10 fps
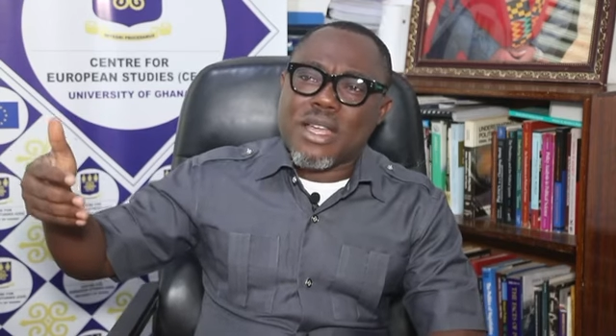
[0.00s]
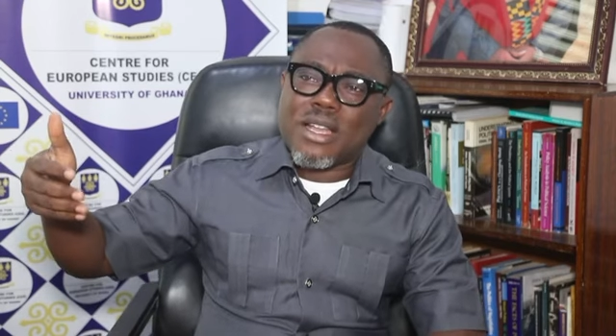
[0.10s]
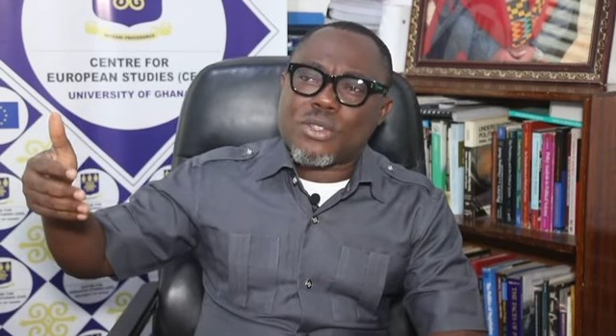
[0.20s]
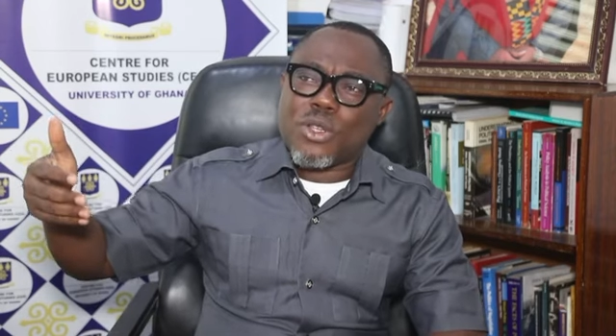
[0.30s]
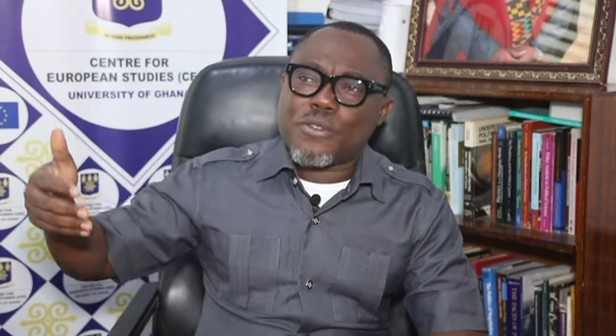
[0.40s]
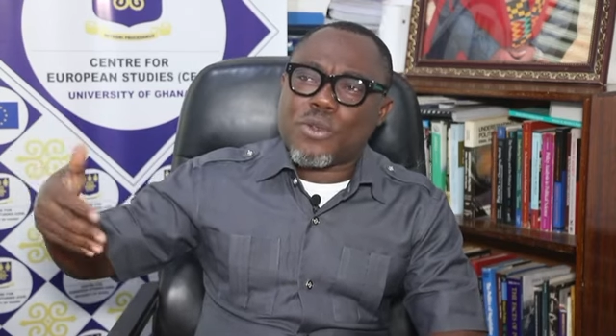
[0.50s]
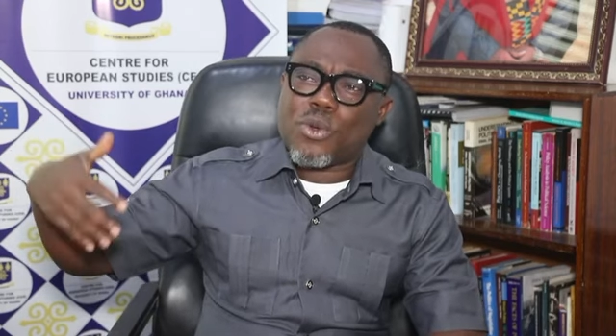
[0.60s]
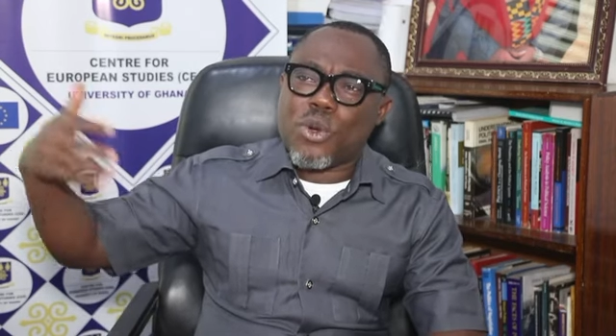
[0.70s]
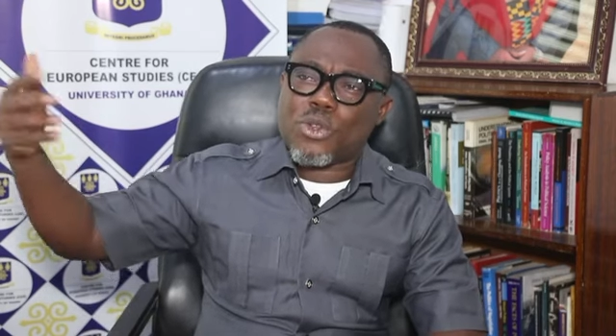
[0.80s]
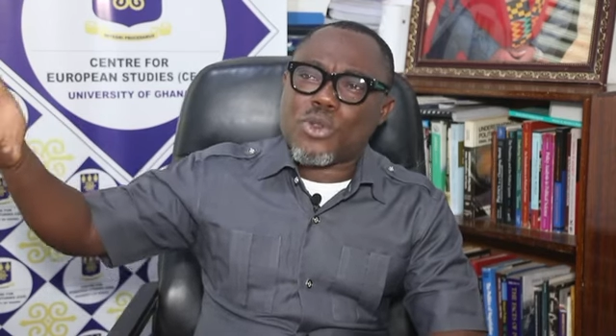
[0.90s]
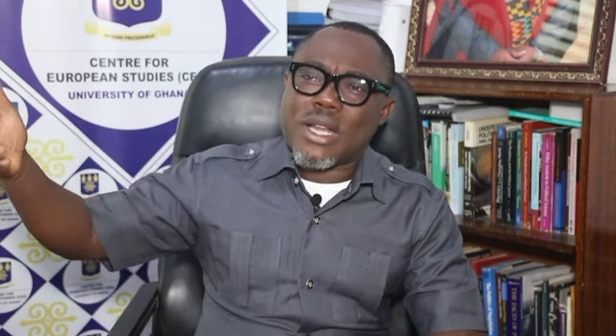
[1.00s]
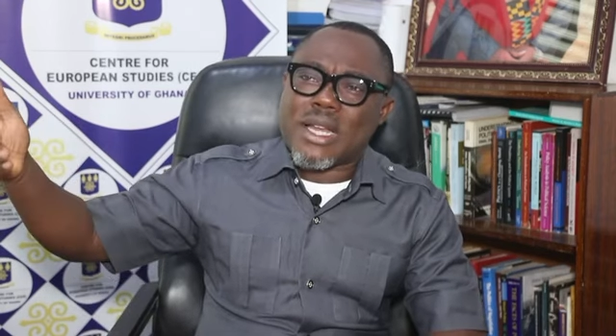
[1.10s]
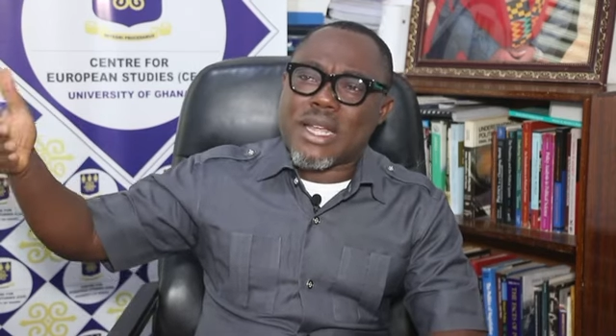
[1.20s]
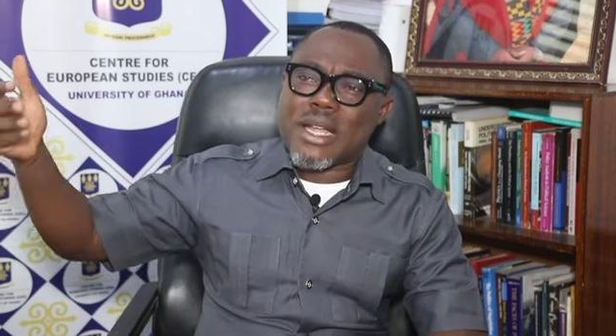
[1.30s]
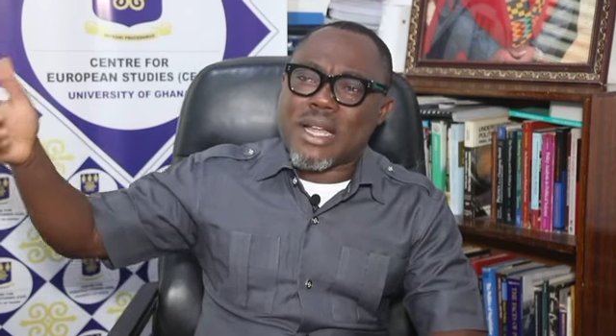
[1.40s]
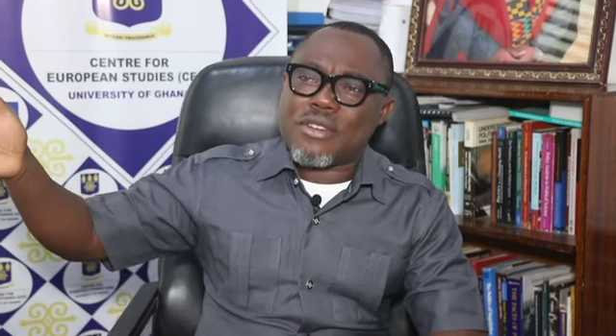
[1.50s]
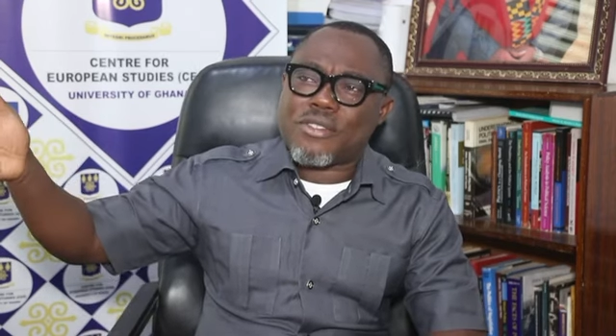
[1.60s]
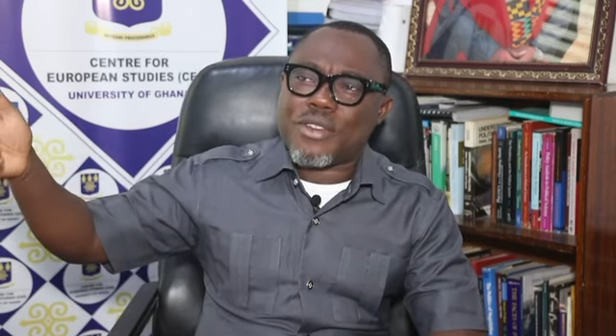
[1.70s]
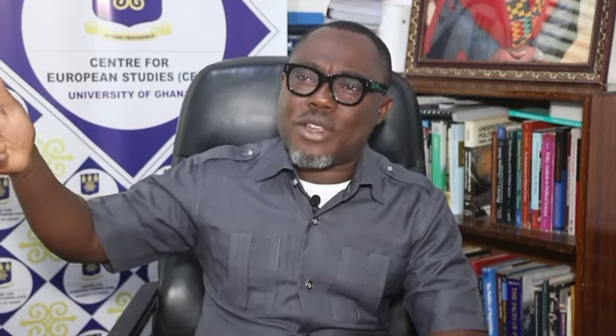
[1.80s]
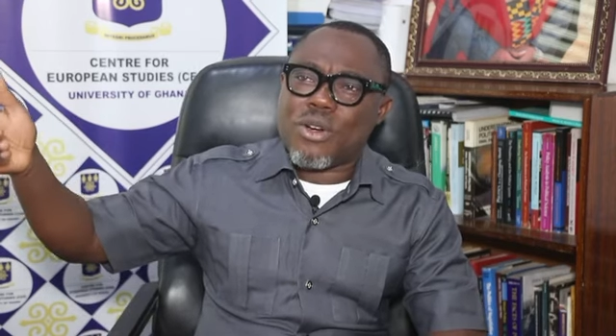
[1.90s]
And so if you go to another
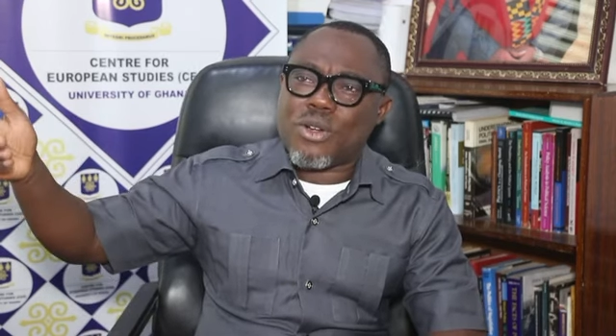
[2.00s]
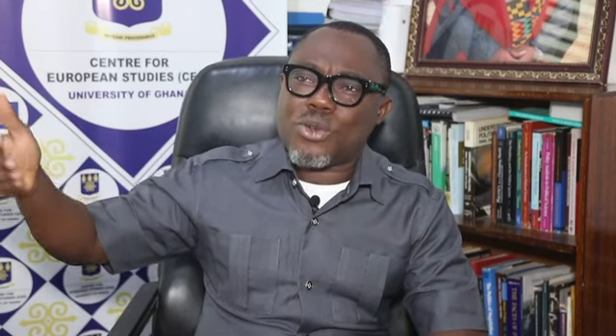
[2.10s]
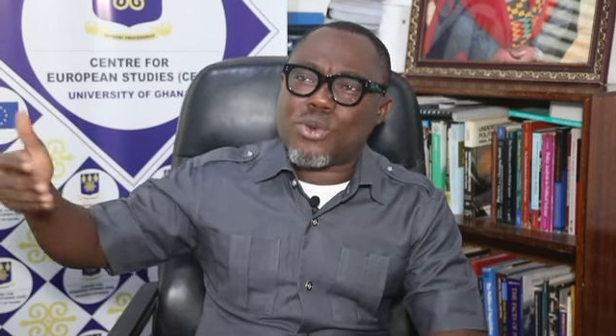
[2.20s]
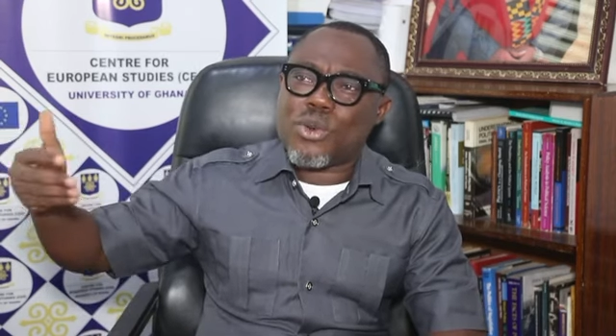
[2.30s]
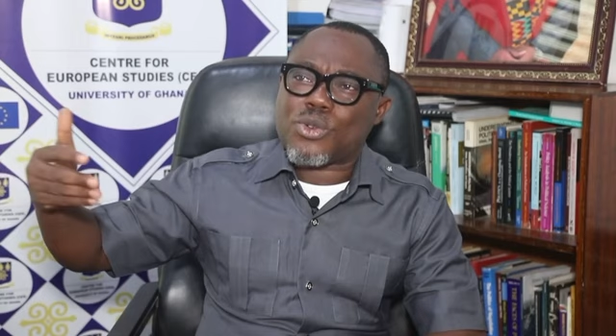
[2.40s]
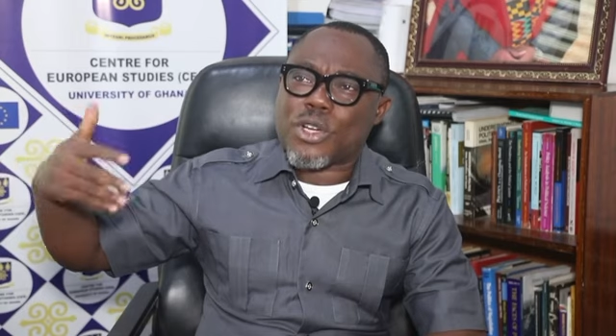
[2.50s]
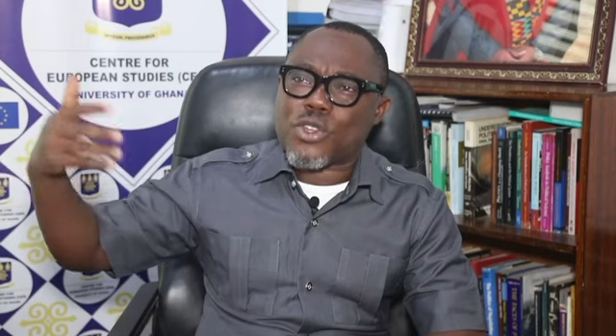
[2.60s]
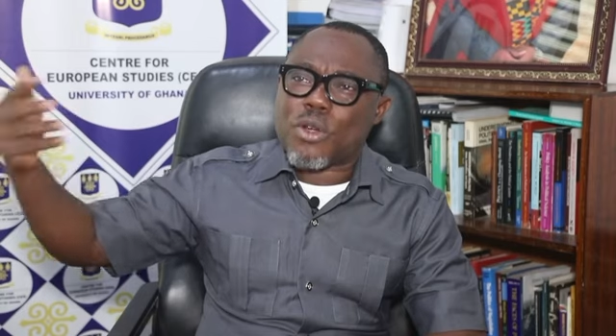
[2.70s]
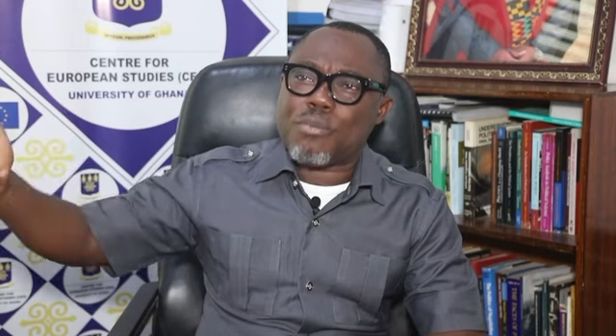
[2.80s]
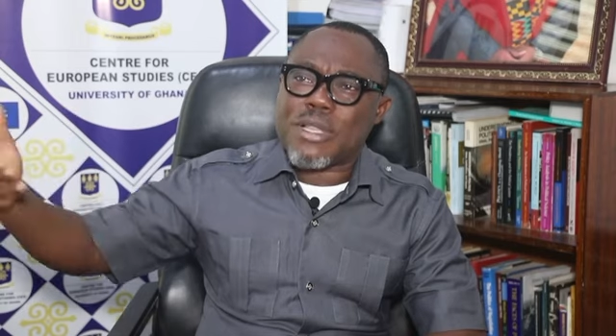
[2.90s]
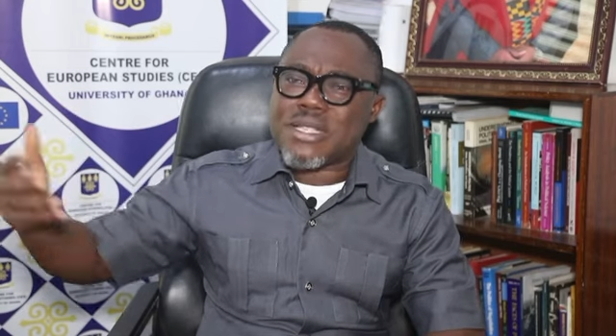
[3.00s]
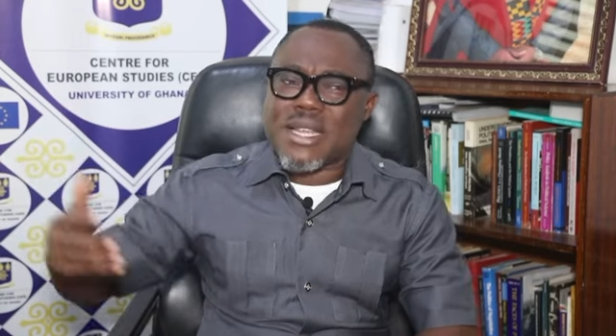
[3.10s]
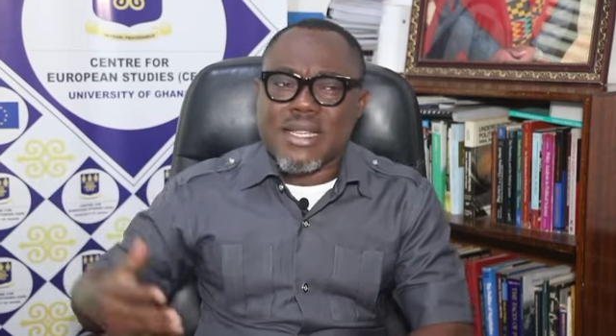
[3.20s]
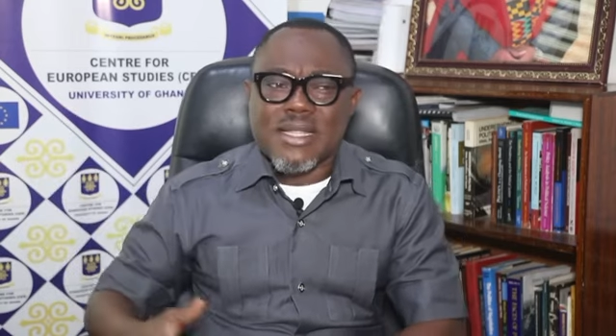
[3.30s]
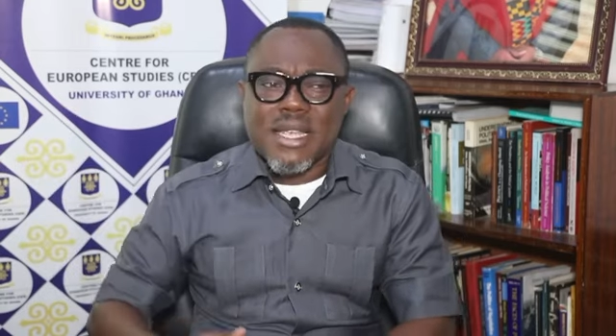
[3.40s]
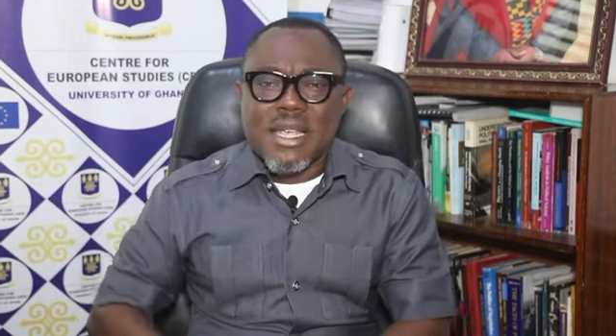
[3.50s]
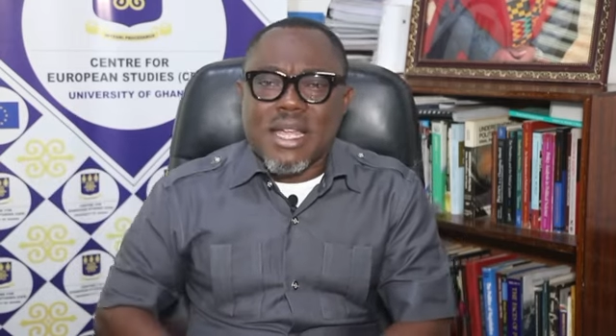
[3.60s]
country or you go to a top business